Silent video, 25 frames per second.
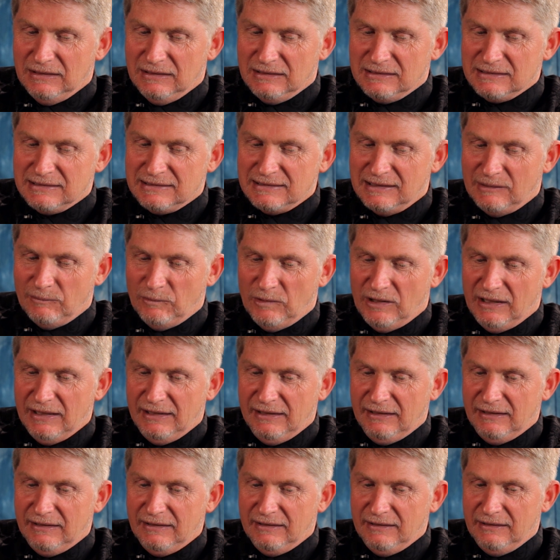
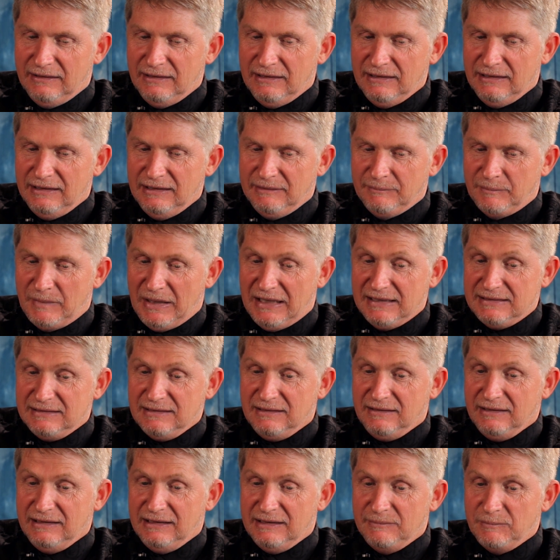someone
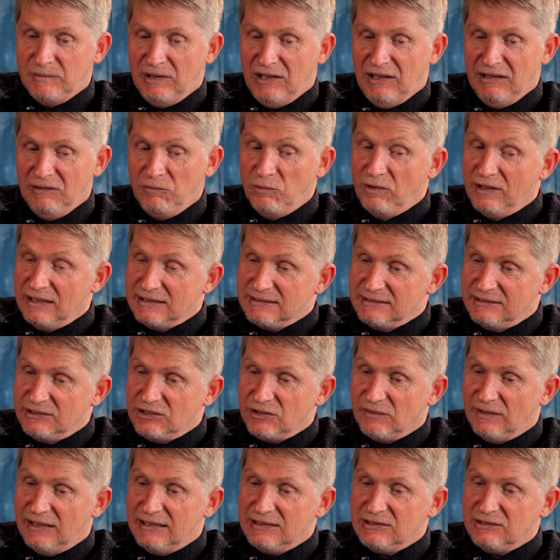basically at my work
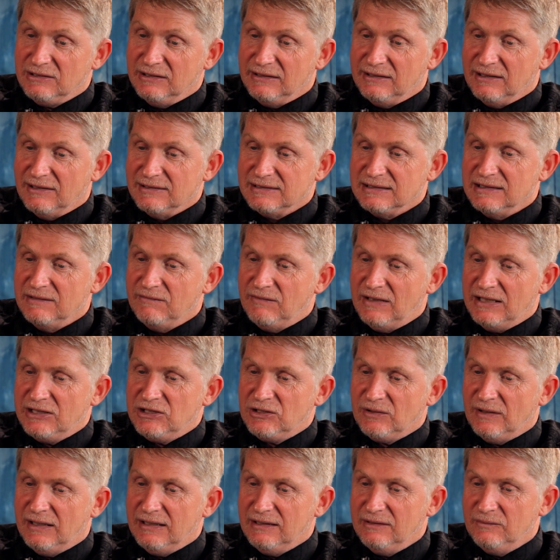situation that I was
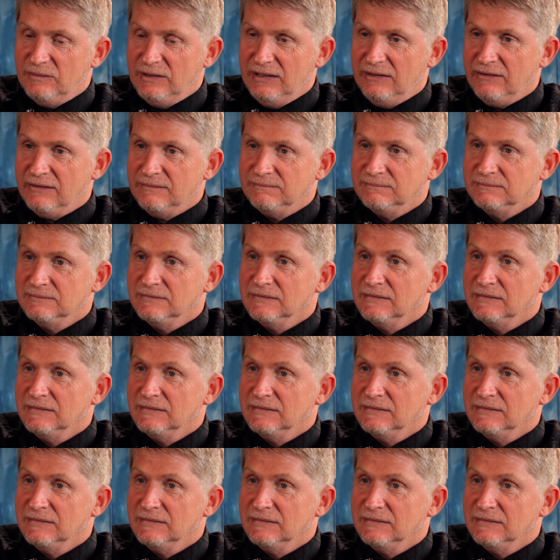infatuated with.